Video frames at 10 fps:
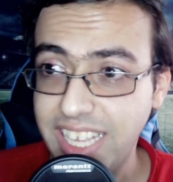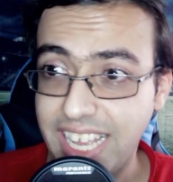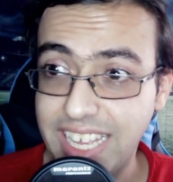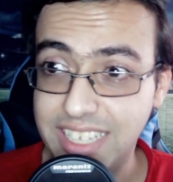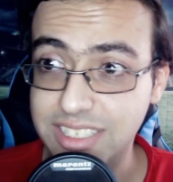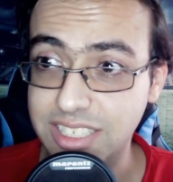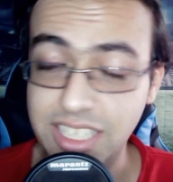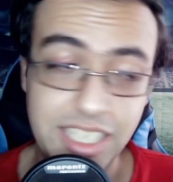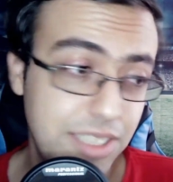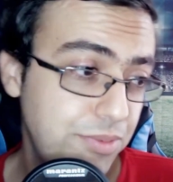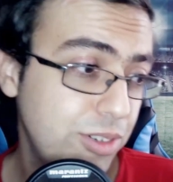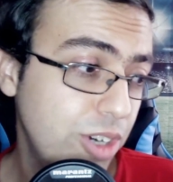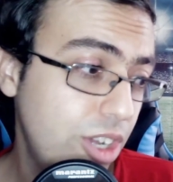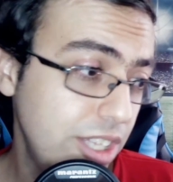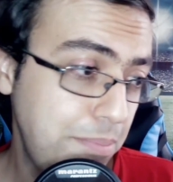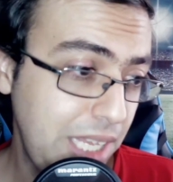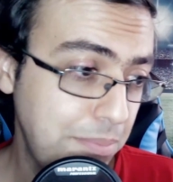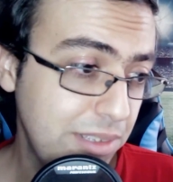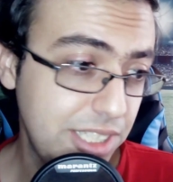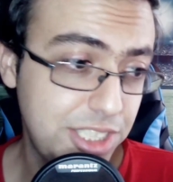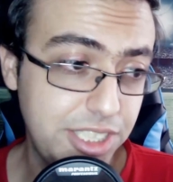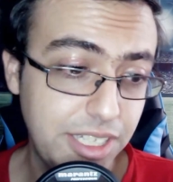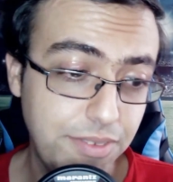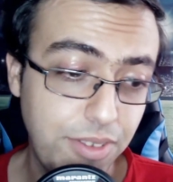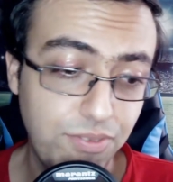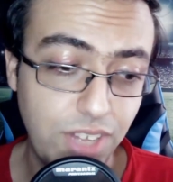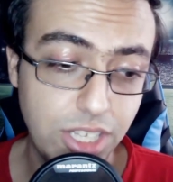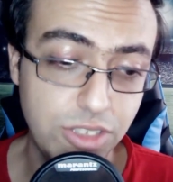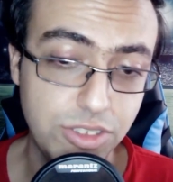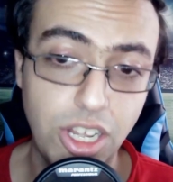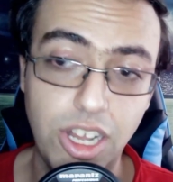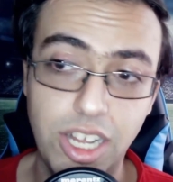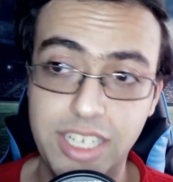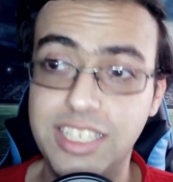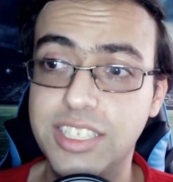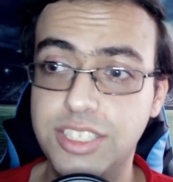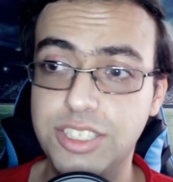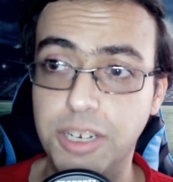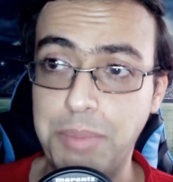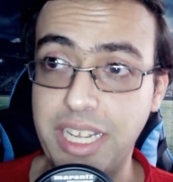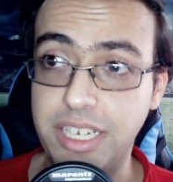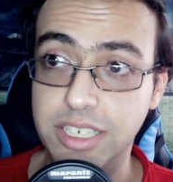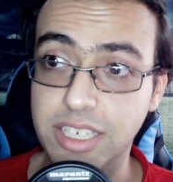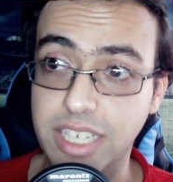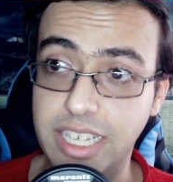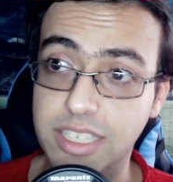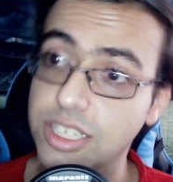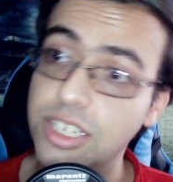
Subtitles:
and it's for all the people that you have followed on StarMaker, and